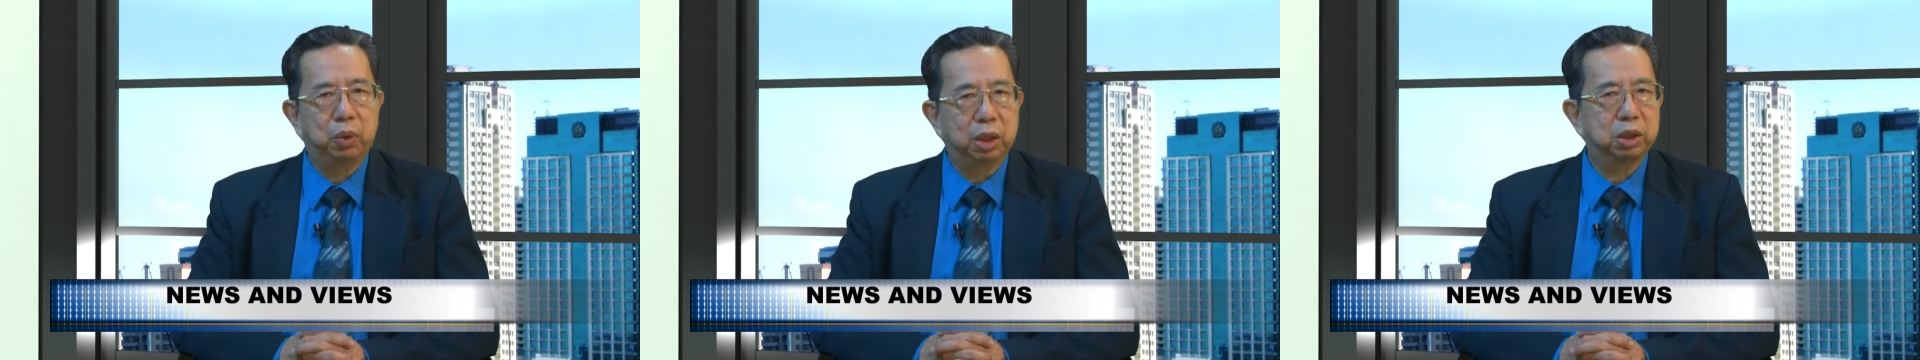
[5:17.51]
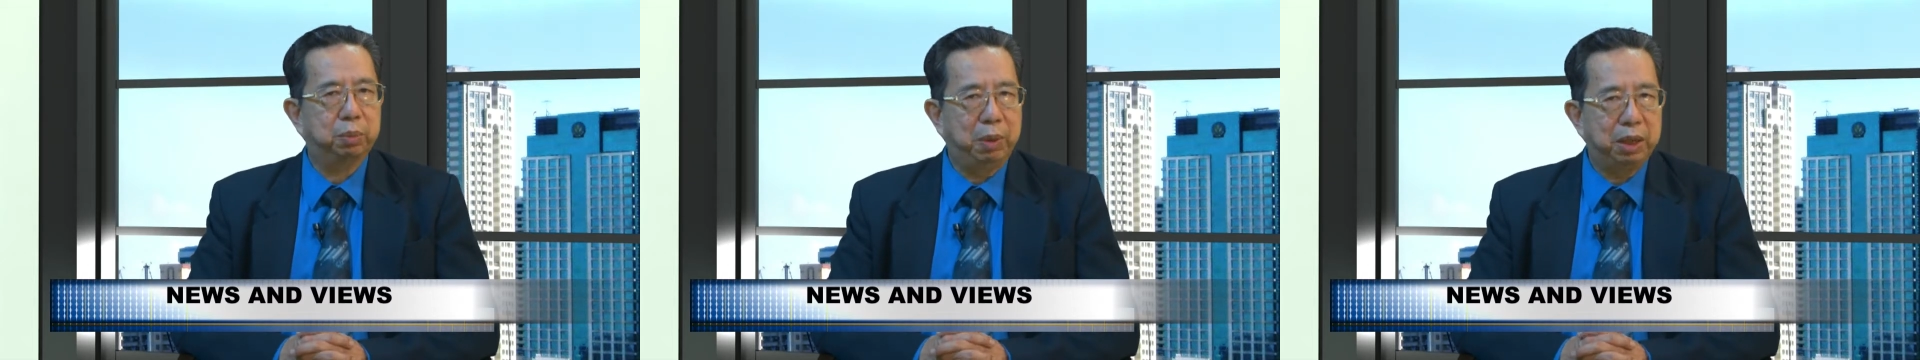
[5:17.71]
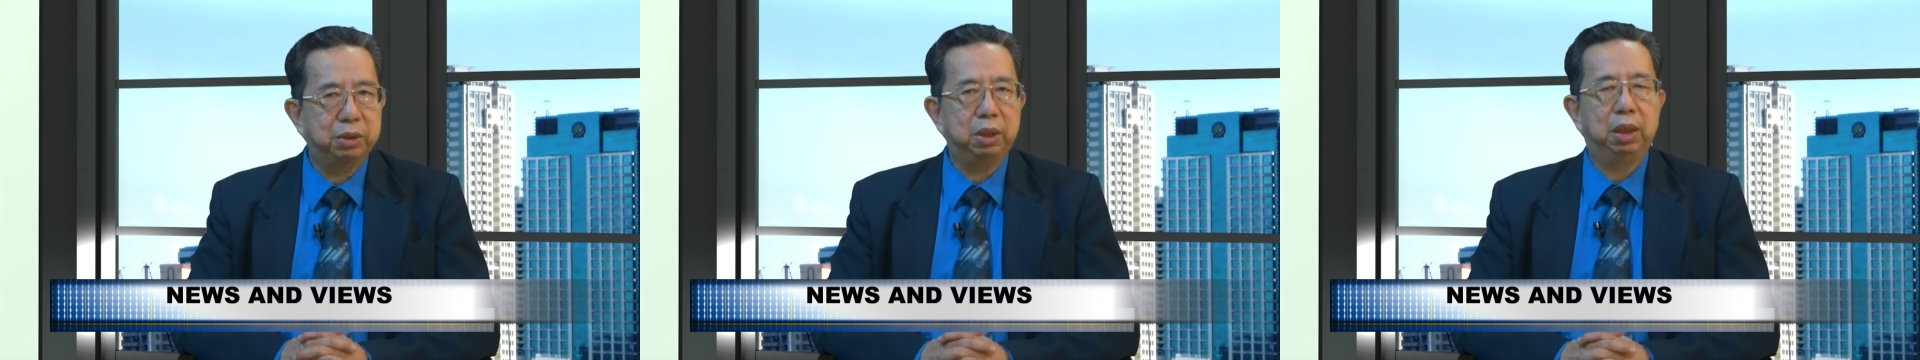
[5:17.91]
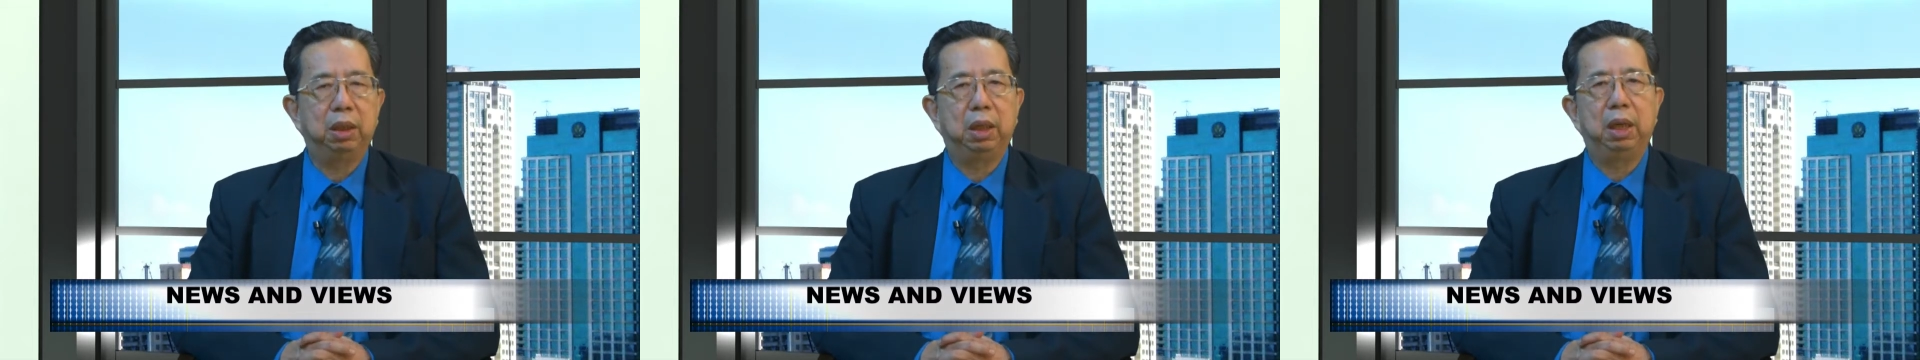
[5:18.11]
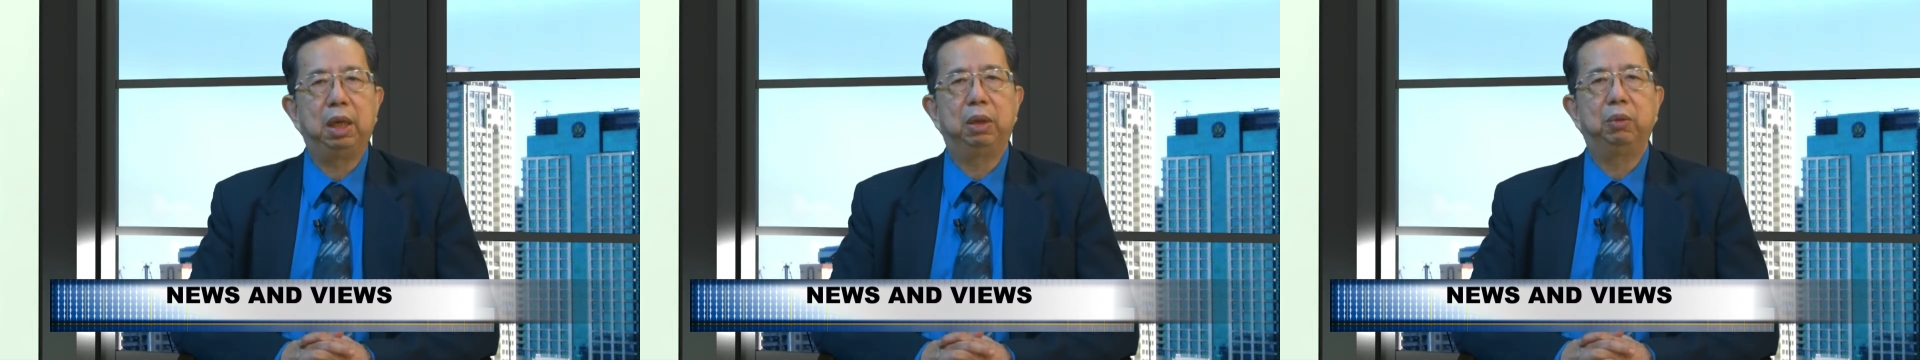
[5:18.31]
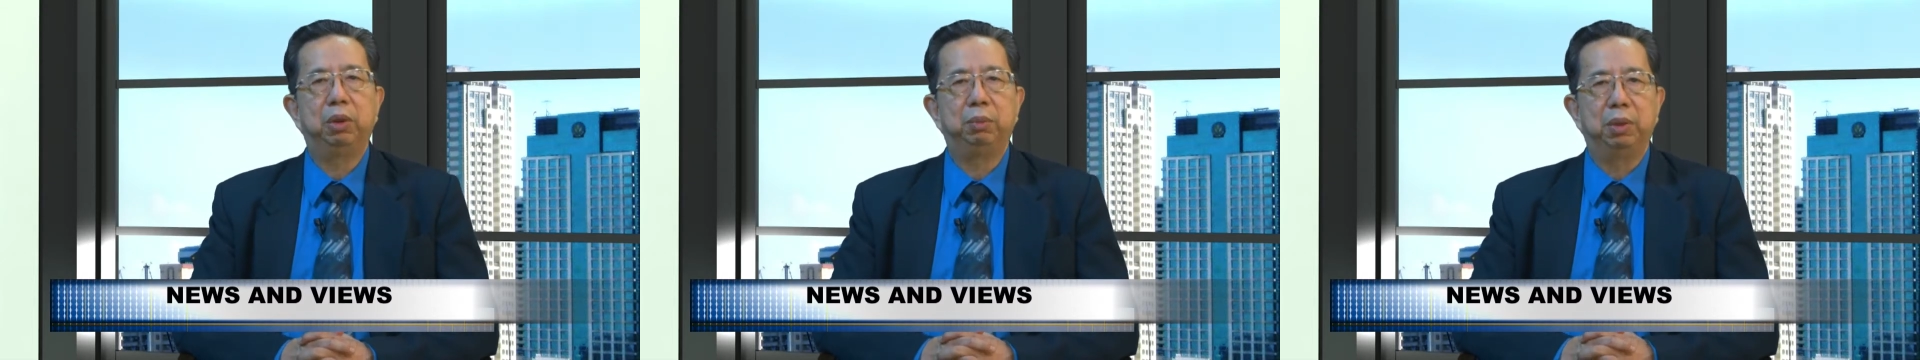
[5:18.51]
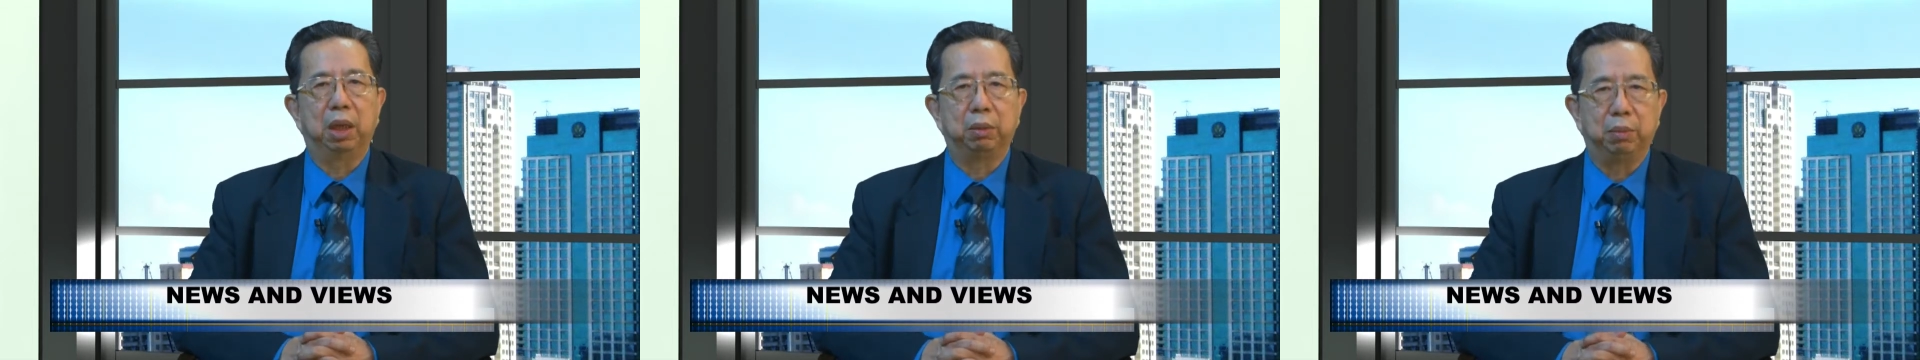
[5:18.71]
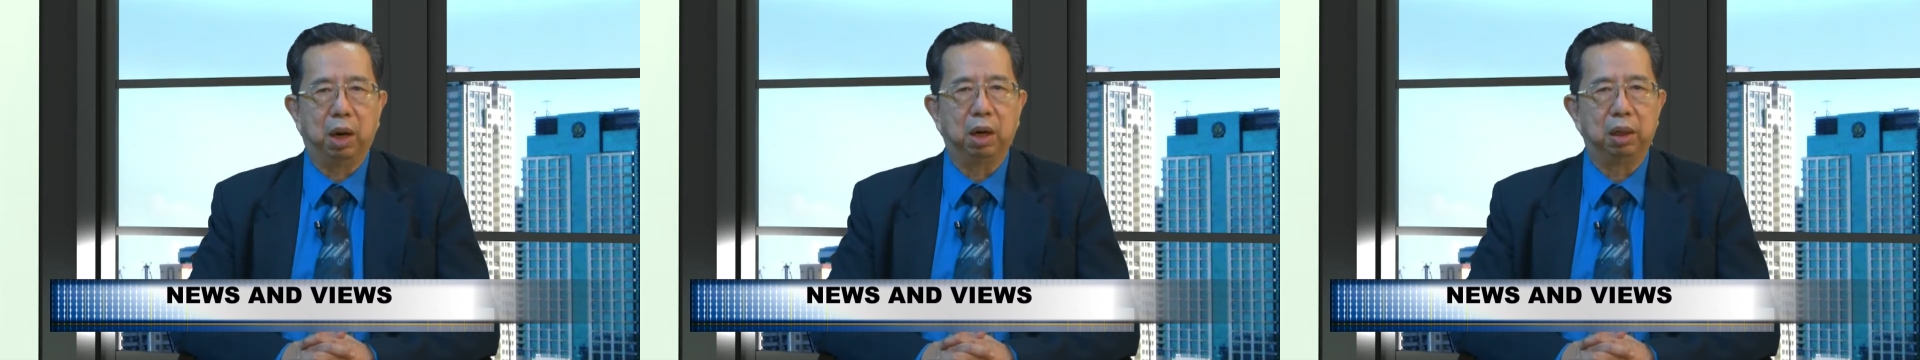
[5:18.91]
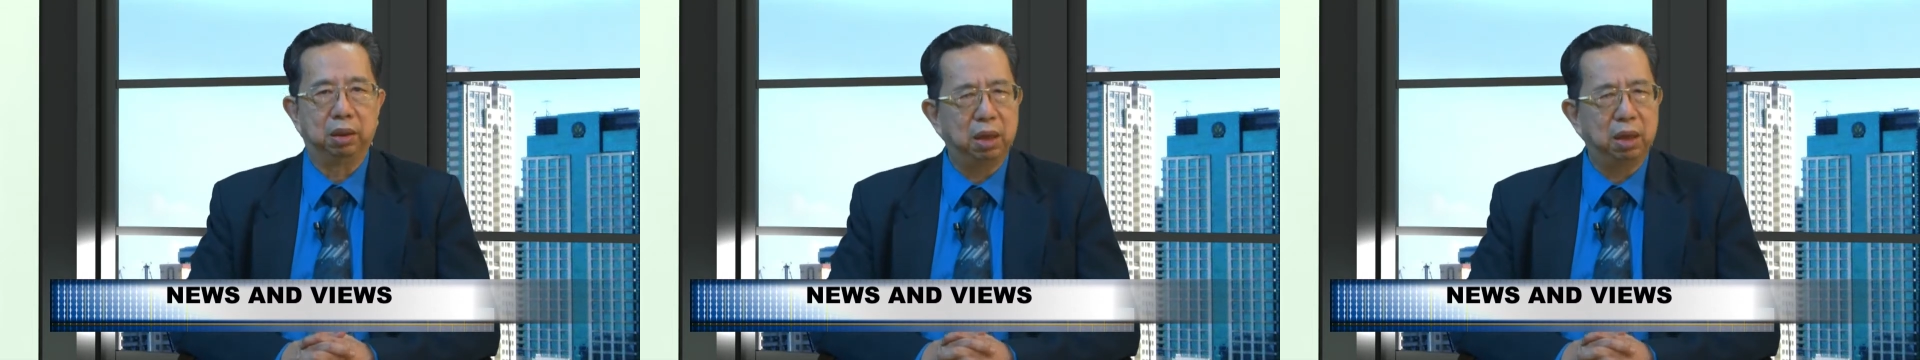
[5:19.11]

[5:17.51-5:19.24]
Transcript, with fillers: works best in dealing with Myanmar,